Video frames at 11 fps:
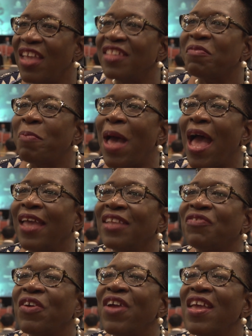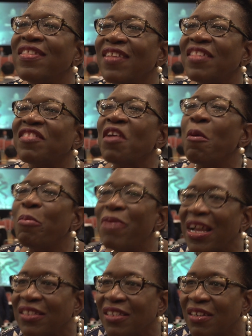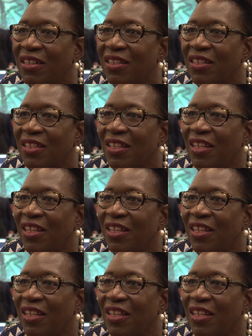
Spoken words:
is by its very essence practical.